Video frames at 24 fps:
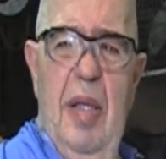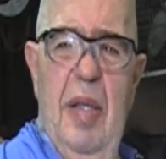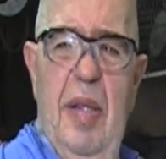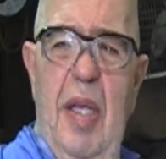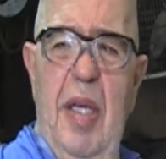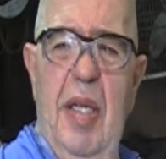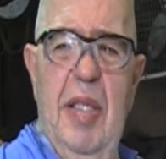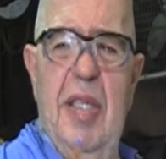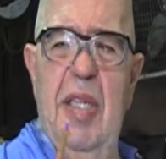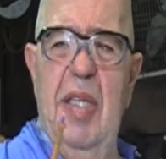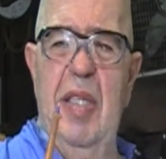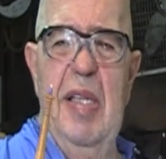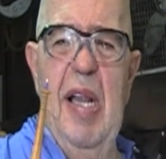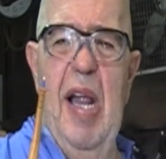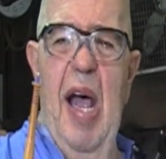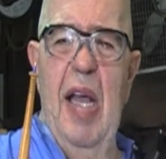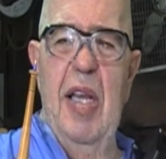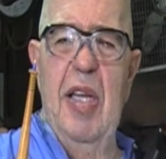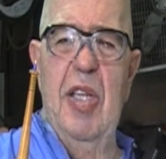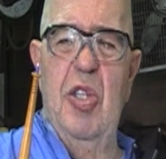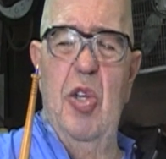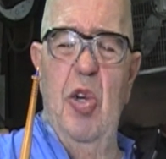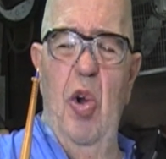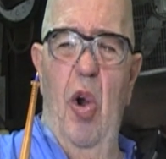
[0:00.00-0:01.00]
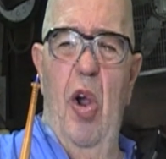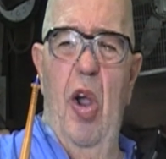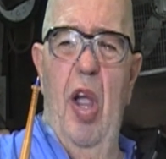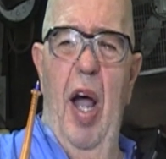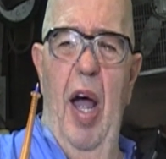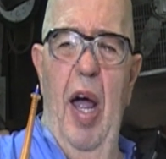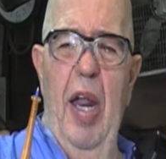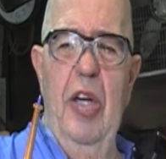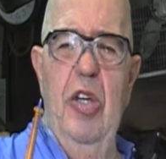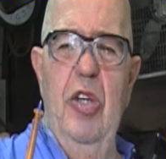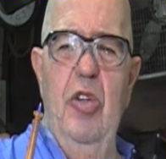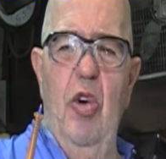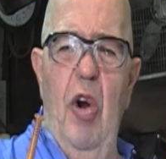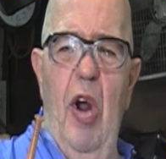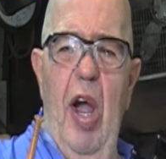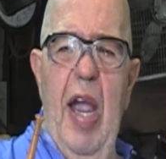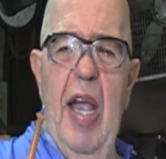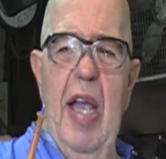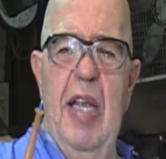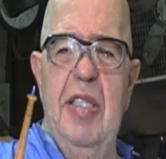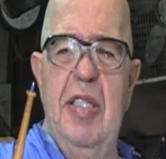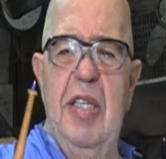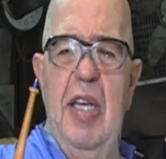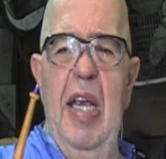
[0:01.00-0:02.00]
This is not so cut and
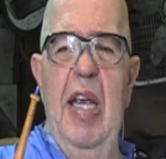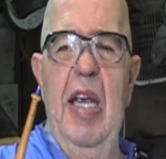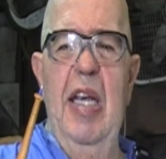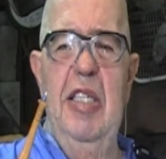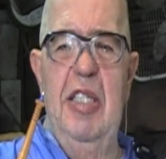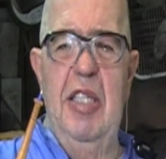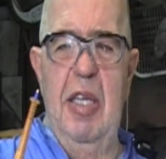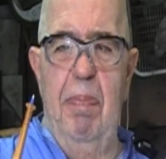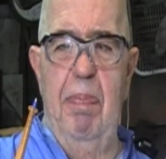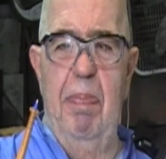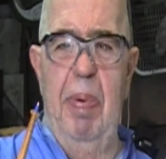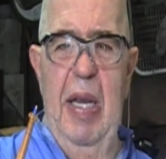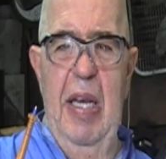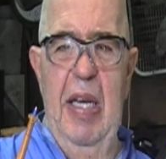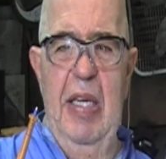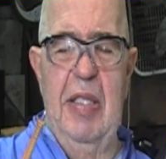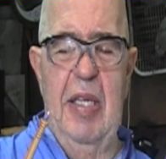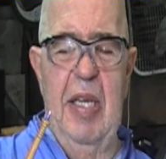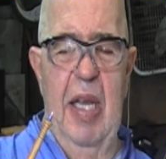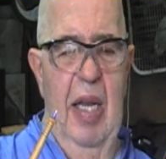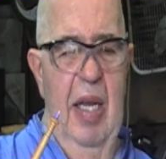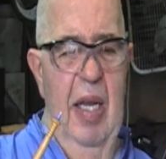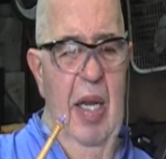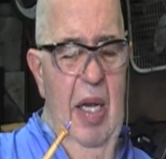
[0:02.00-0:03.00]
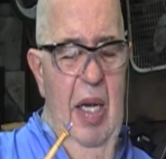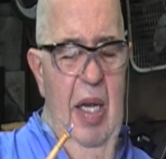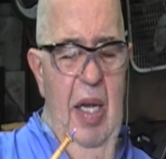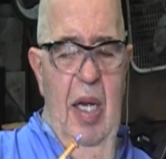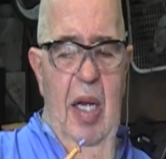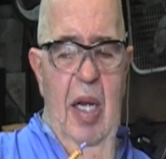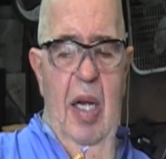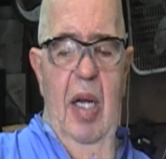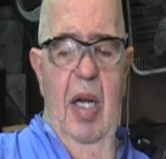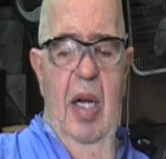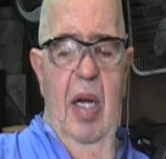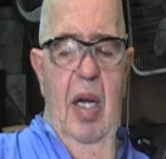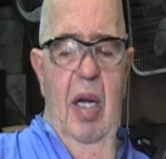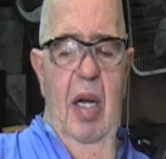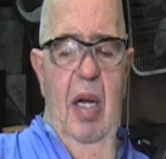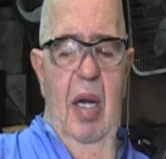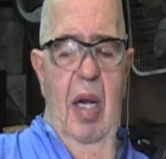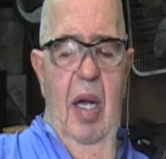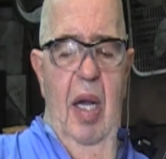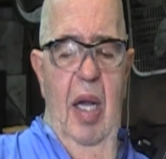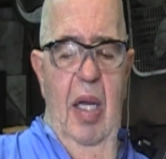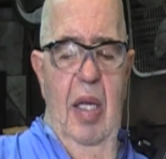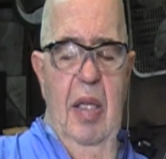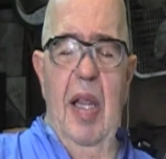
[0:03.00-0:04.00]
dry, it's easy peasy.
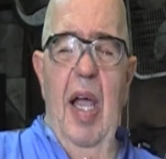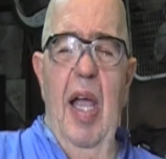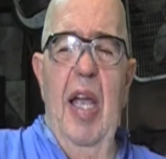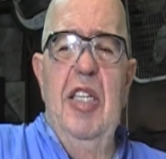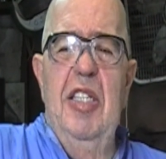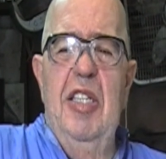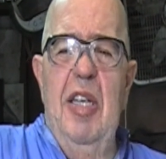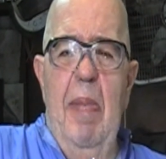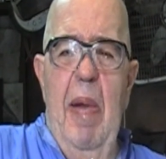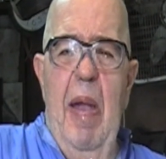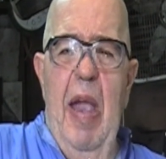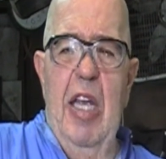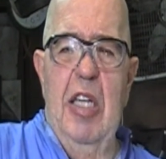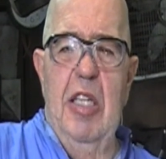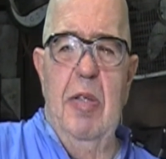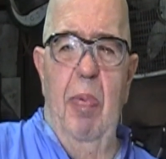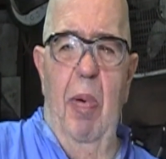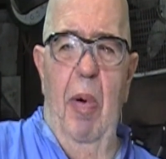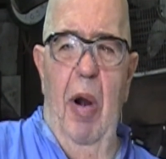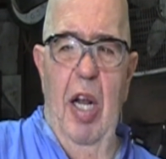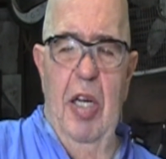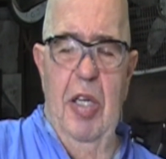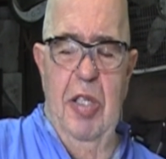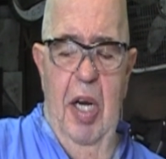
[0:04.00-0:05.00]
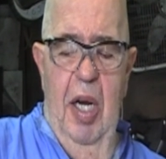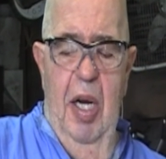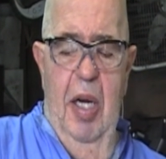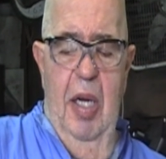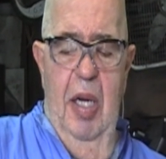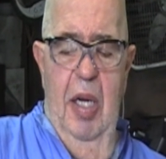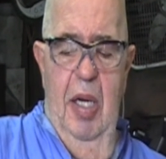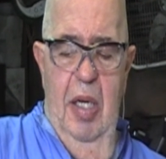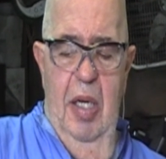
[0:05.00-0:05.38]
A lazy man's project.